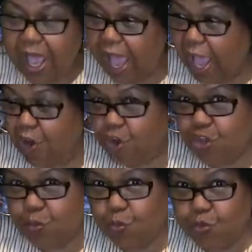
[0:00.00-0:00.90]
I
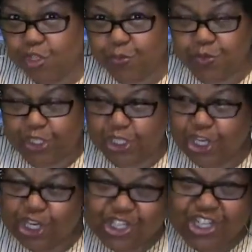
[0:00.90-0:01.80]
heard them whispering,
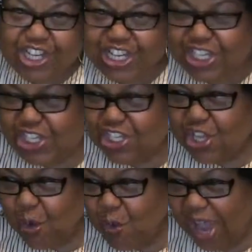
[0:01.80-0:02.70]
"She is so